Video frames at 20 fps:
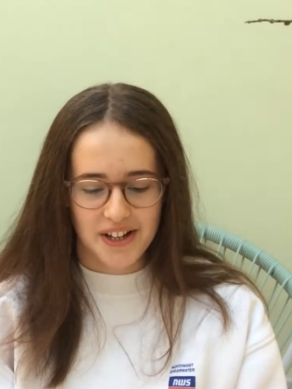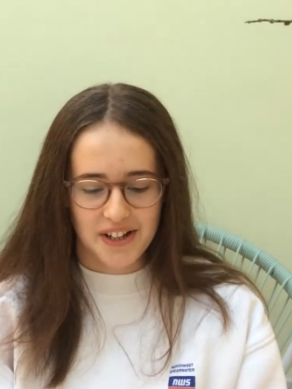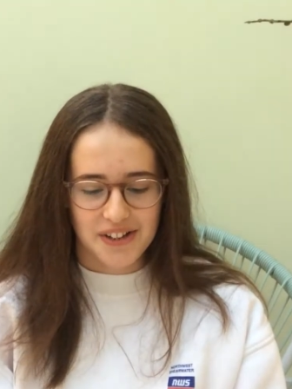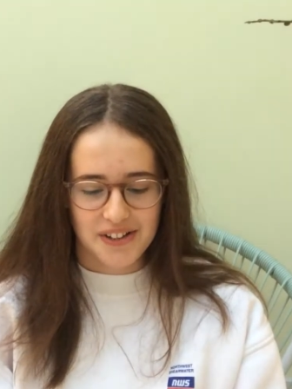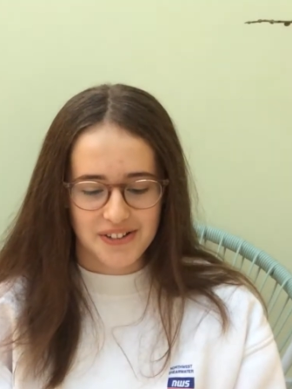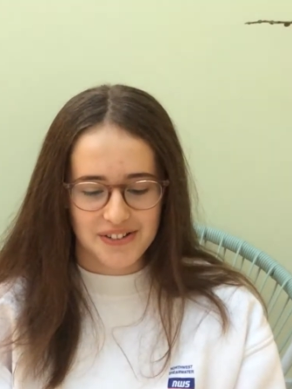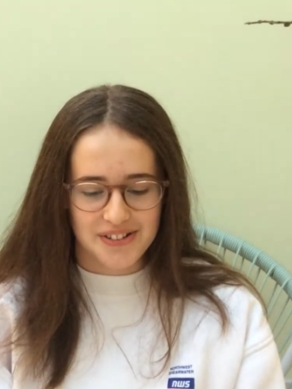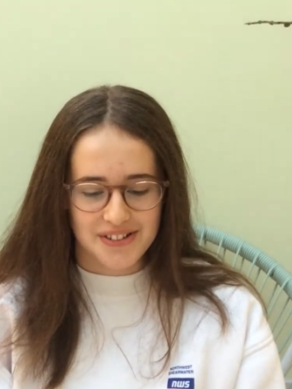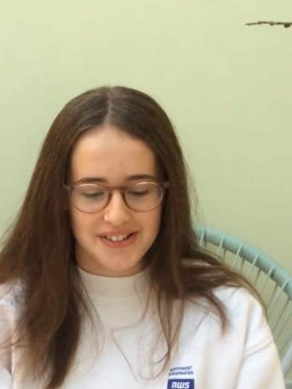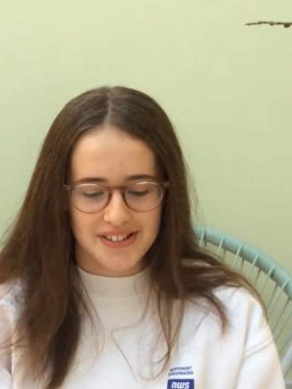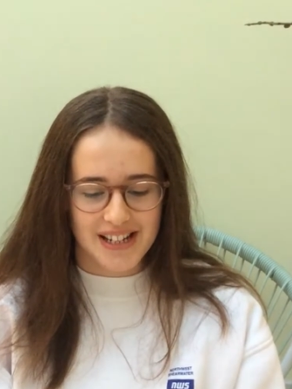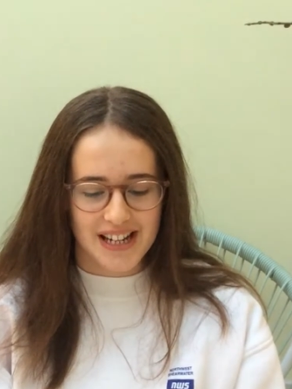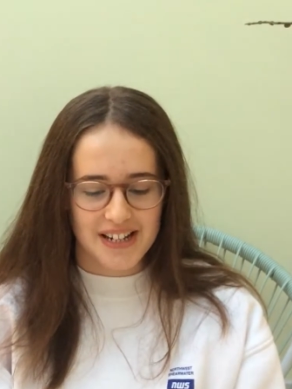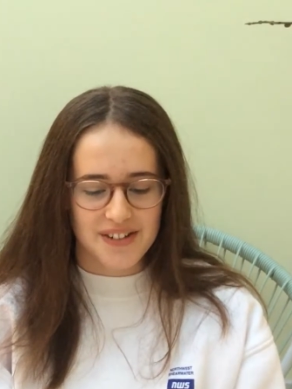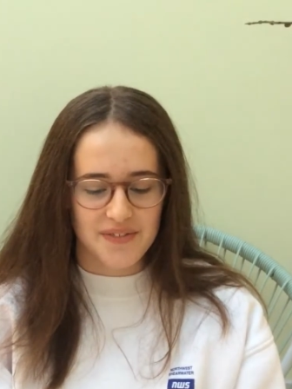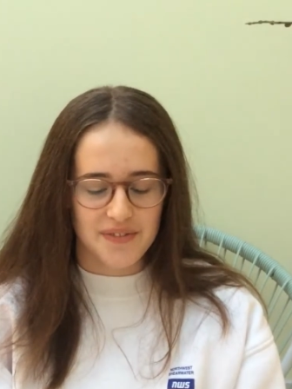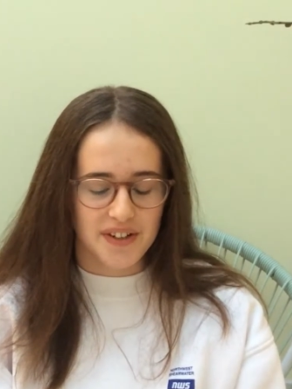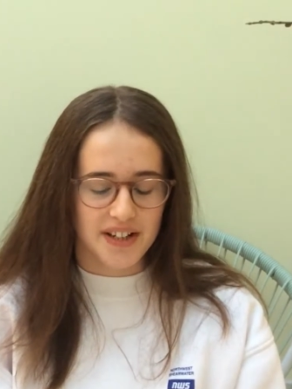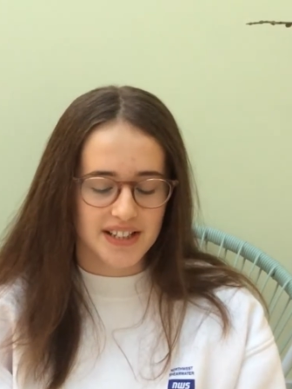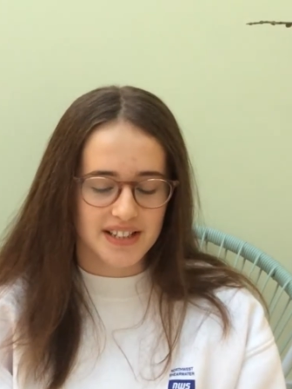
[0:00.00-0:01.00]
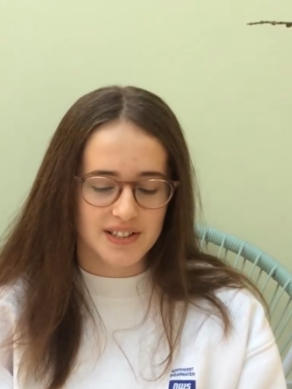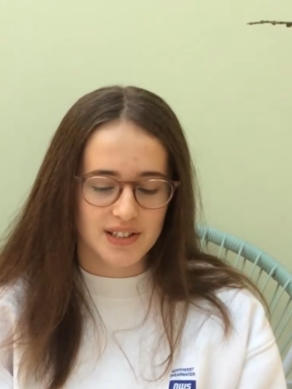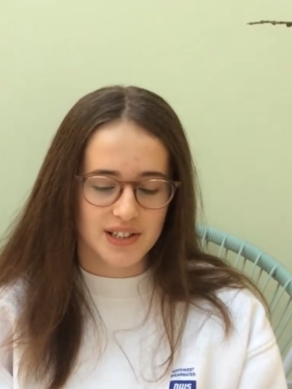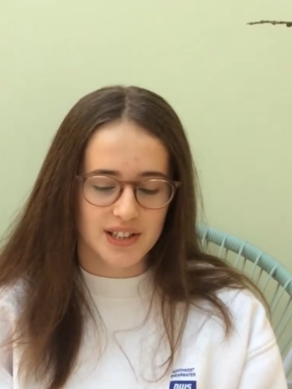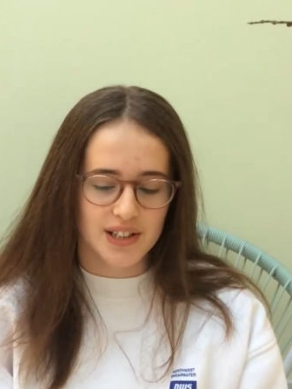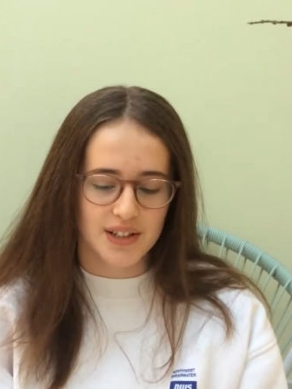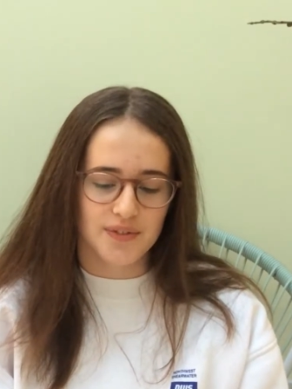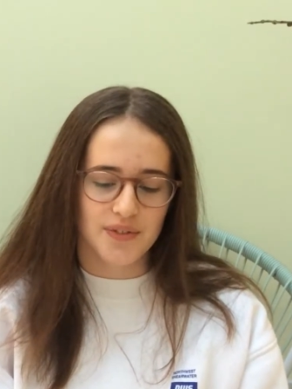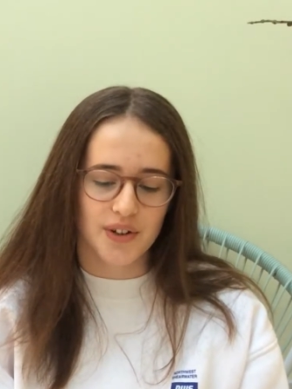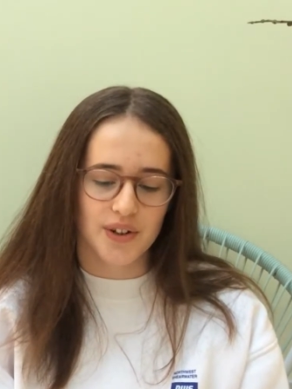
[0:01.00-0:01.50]
Your steadfast
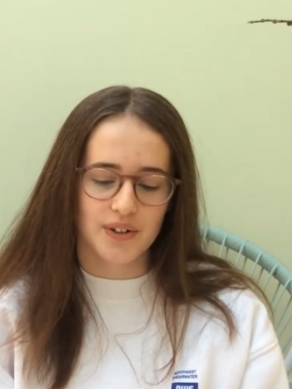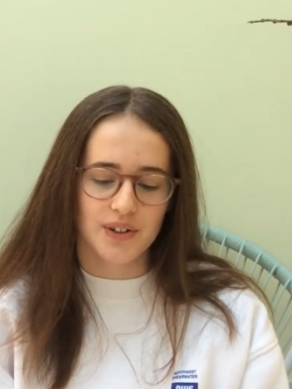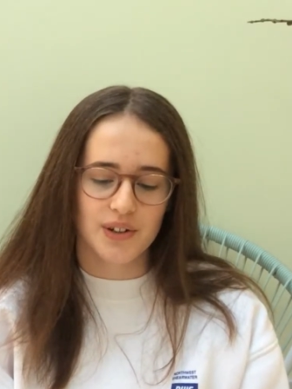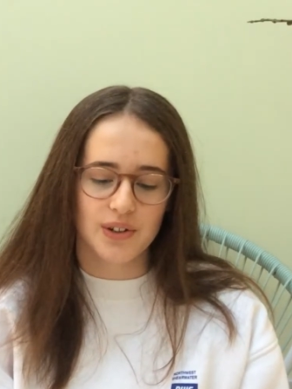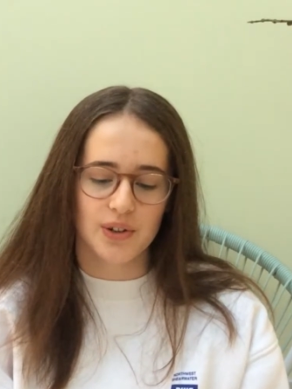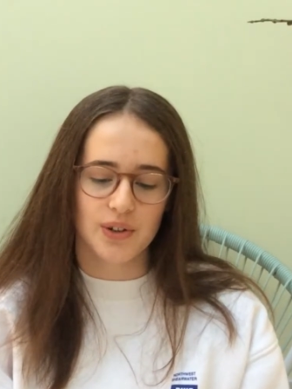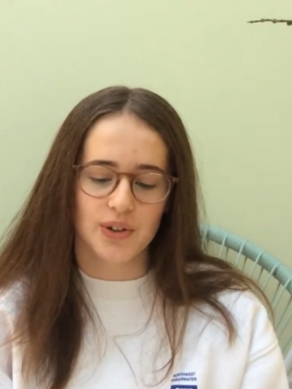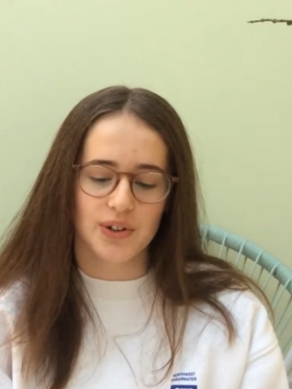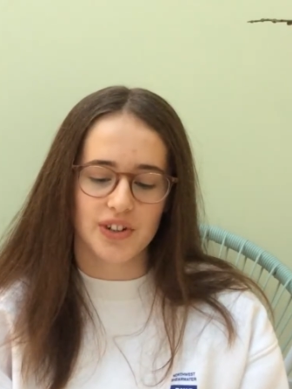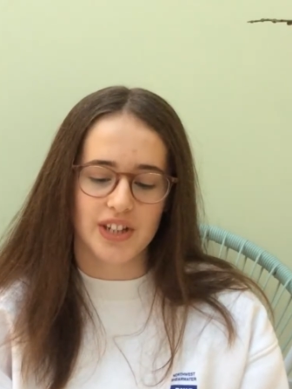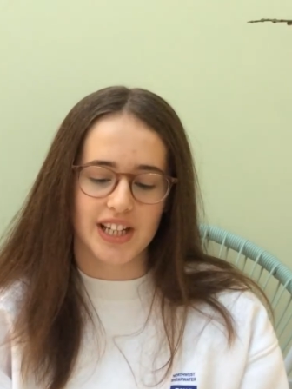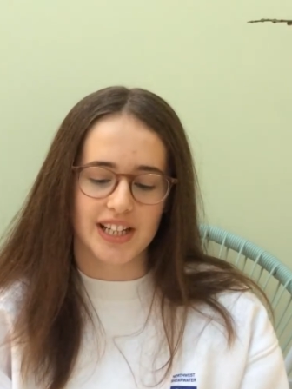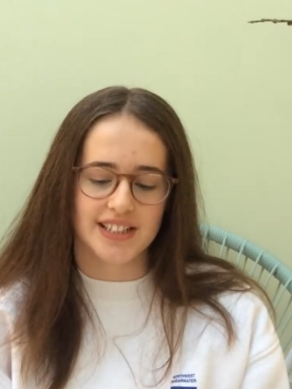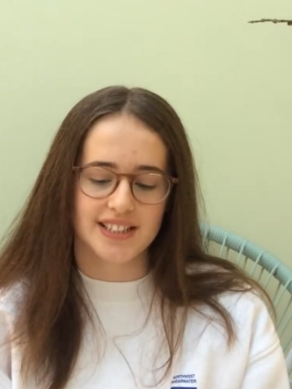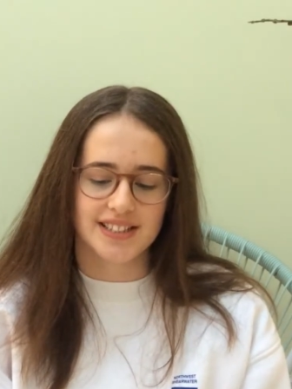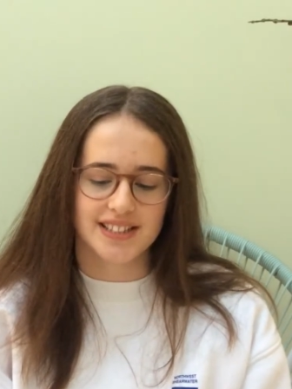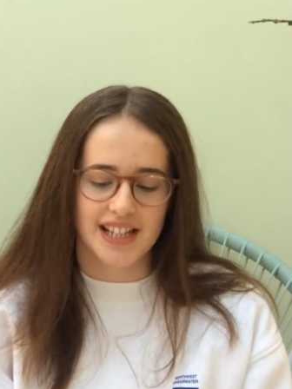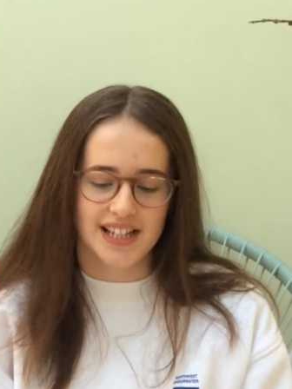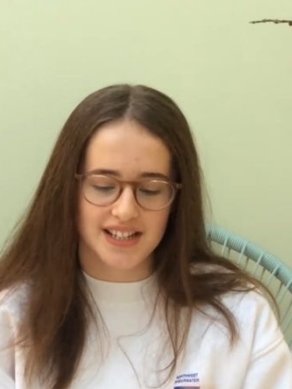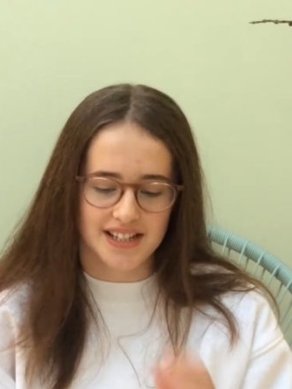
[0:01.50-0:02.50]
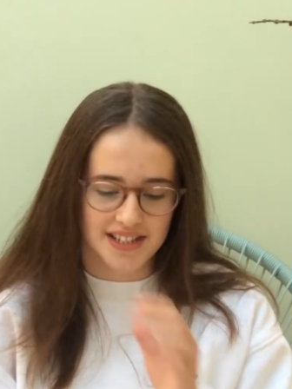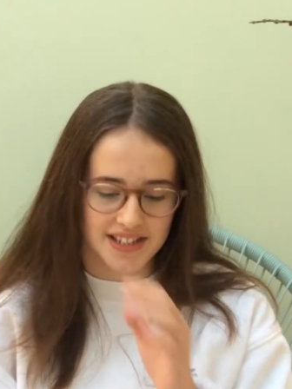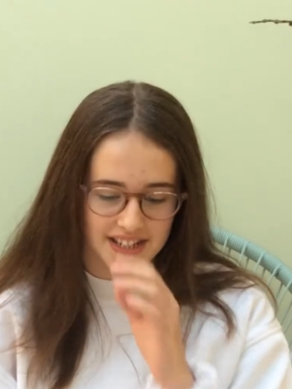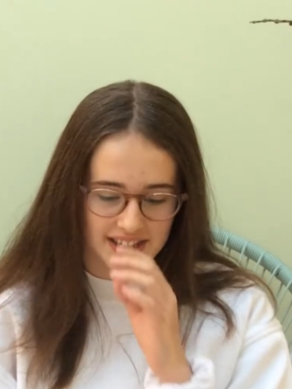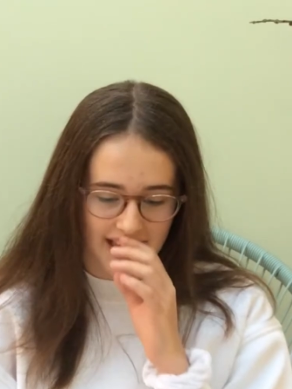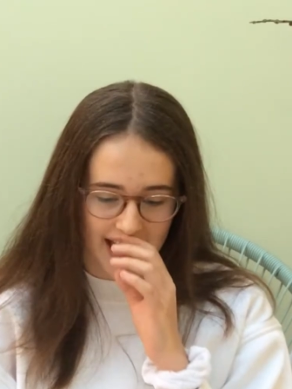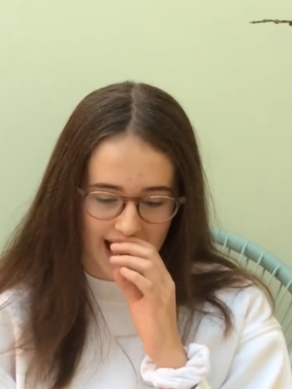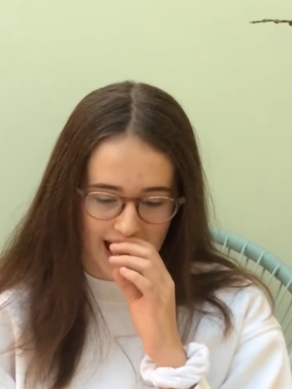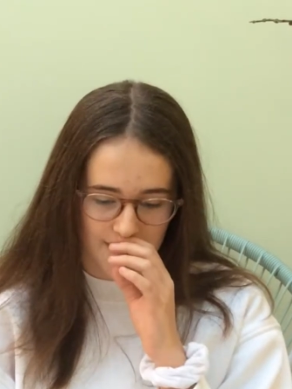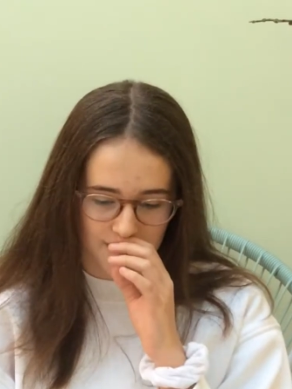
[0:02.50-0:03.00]
love, O Lord, extends to
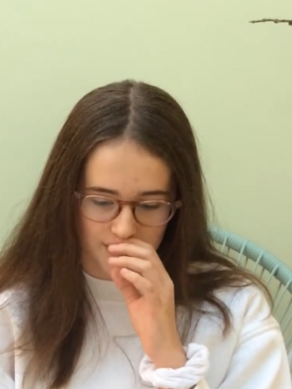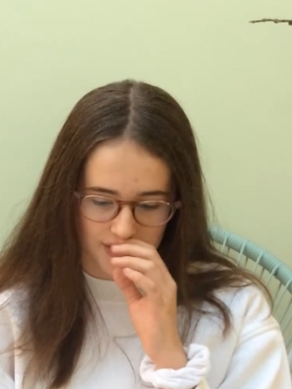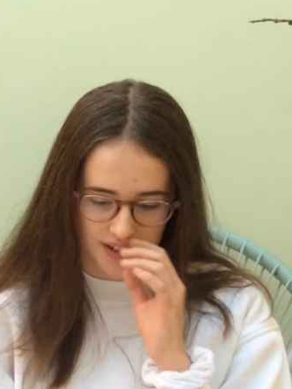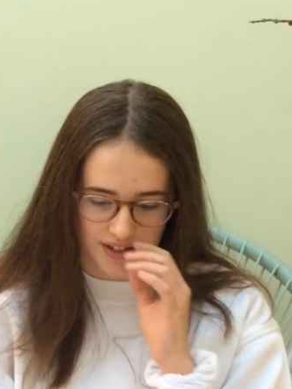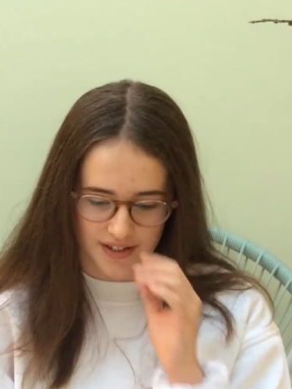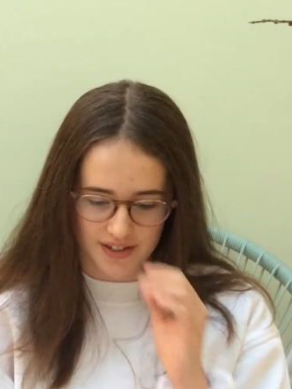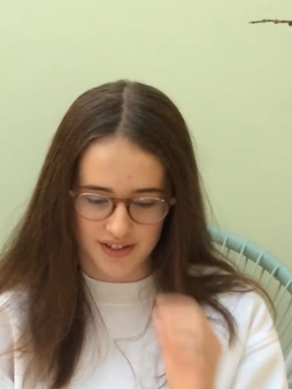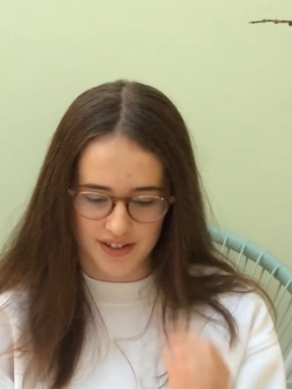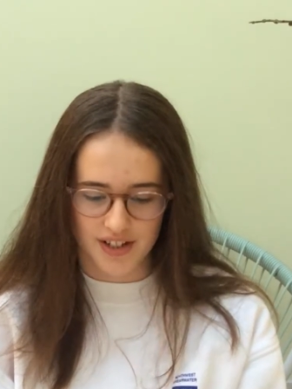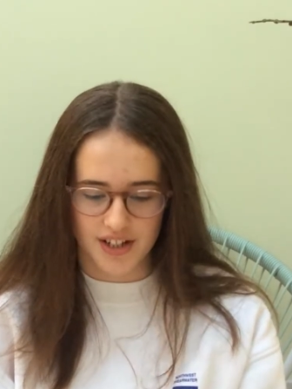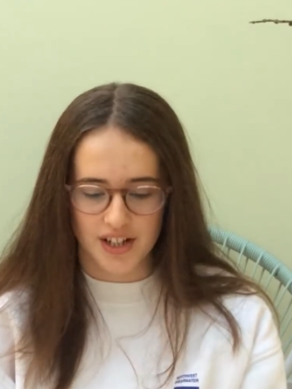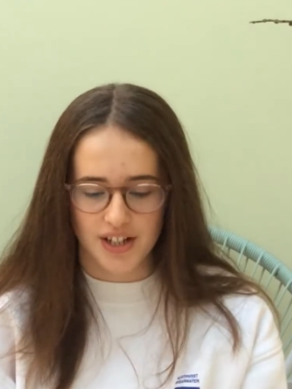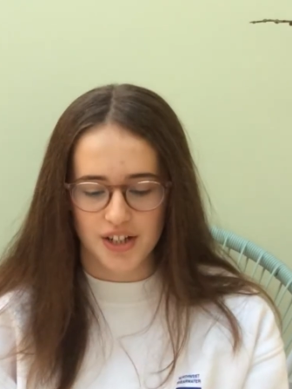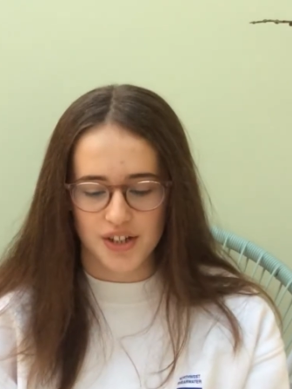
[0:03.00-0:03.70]
the heavens,